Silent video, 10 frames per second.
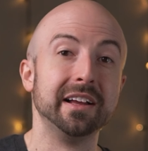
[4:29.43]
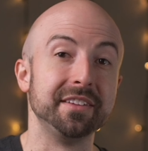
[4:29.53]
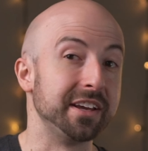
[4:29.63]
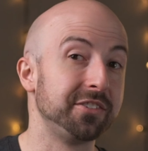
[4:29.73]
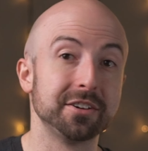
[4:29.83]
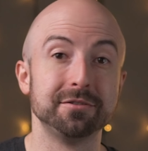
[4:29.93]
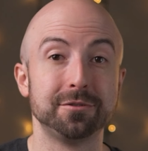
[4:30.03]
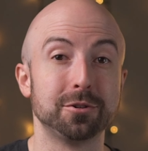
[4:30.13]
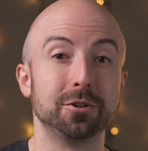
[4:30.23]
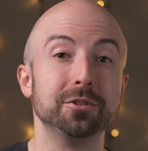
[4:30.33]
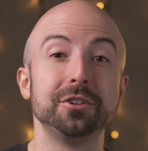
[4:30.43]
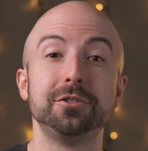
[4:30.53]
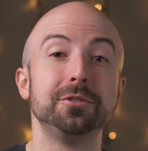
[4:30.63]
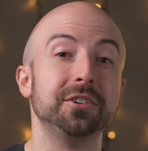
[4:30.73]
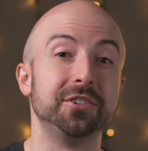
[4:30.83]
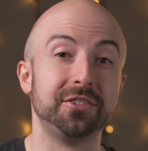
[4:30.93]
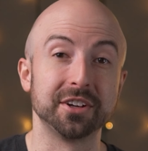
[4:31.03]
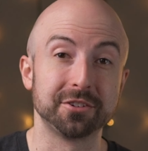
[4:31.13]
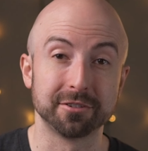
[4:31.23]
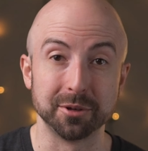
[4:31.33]
the a7 IV only shoots at
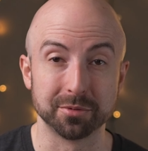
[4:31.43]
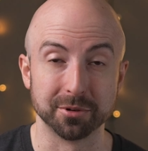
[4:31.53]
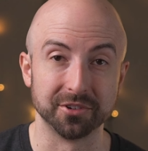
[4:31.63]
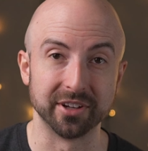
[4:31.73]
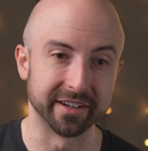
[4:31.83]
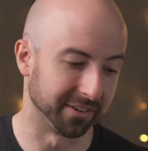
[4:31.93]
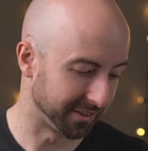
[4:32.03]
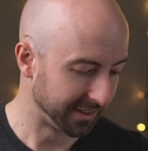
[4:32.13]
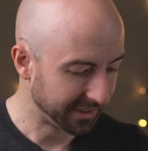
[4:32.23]
6 frames per second,